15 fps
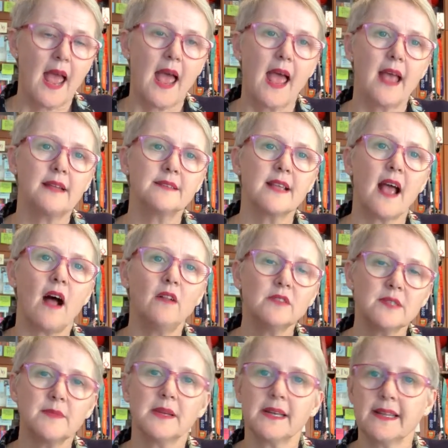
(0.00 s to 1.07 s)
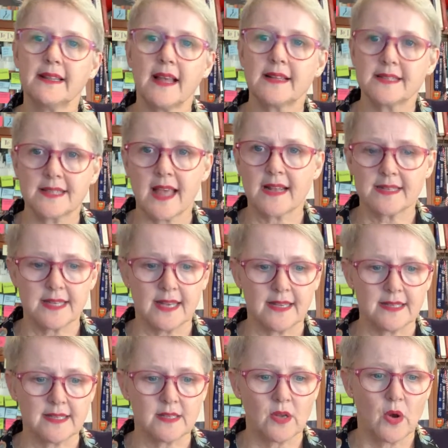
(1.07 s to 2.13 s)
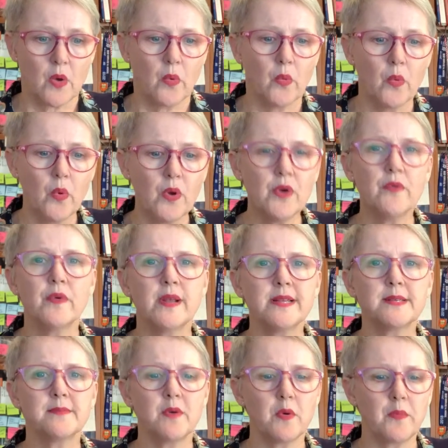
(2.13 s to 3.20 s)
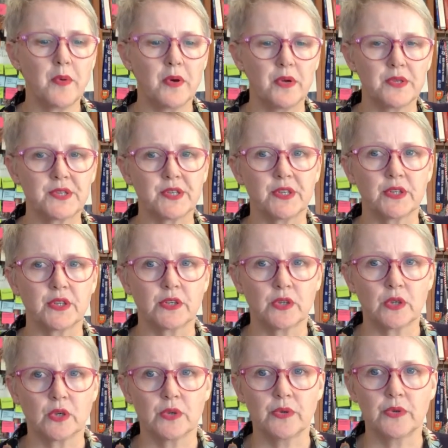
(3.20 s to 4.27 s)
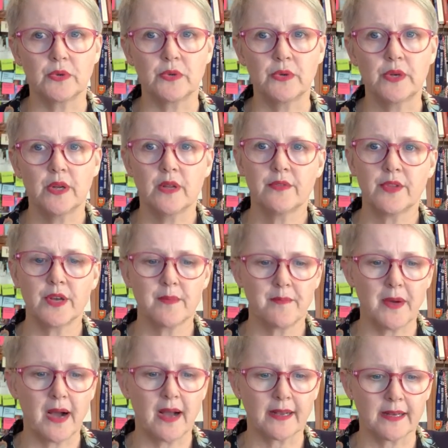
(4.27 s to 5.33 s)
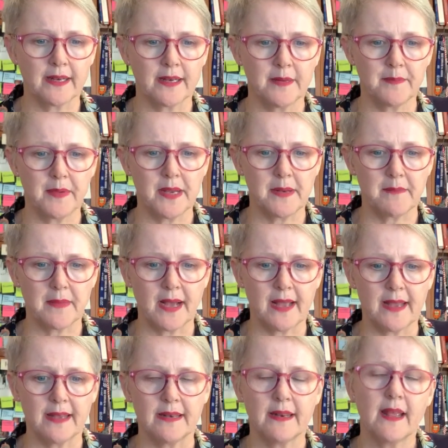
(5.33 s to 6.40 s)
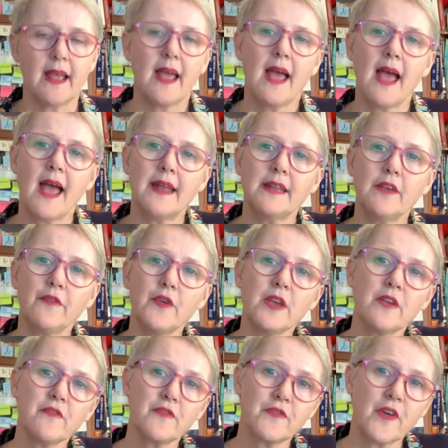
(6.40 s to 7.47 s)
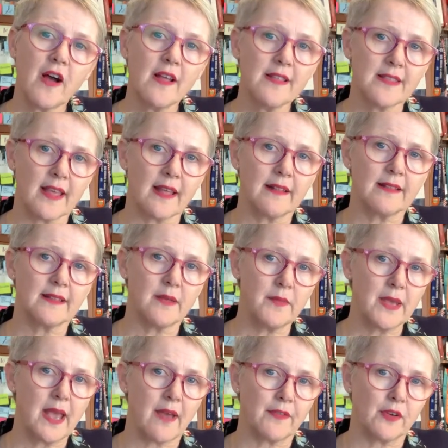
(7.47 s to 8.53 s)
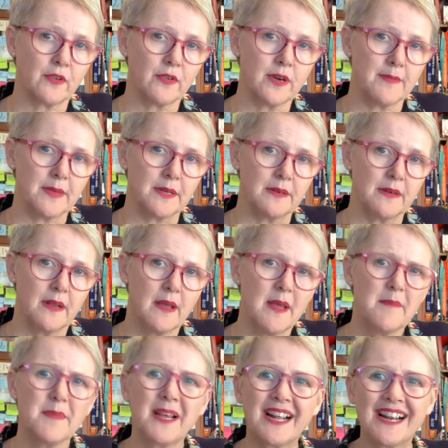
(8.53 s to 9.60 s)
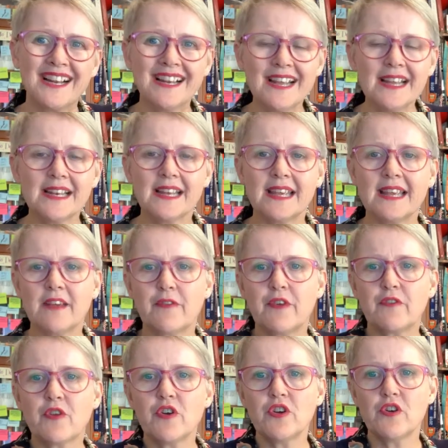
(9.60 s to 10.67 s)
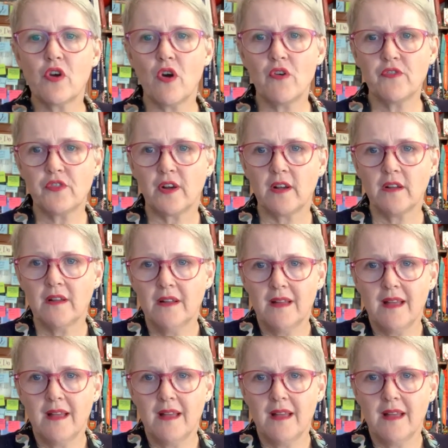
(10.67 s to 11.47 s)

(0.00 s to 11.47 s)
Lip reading: And ultimately that's that test. Would a reasonable person conclude that a bargain had been made? And if we could find that, then we have agreement. But clearly, if we've got an offer